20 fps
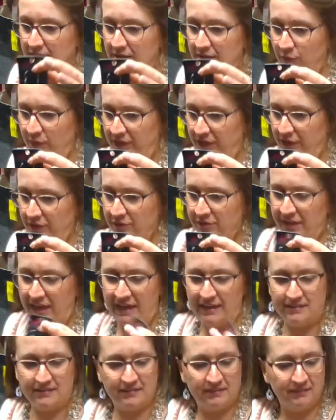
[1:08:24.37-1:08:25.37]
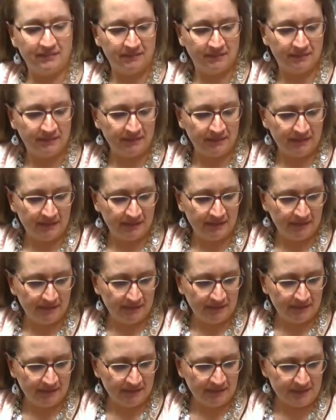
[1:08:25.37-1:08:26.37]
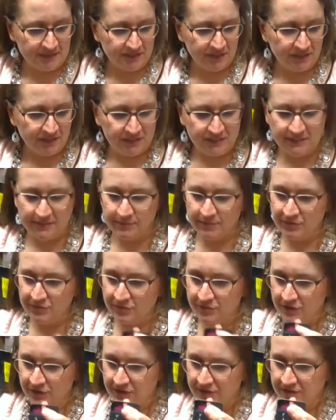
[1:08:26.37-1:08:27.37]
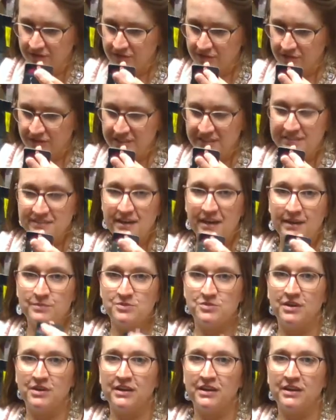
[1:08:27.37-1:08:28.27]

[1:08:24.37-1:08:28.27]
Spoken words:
We know that. That's a good symbol for these times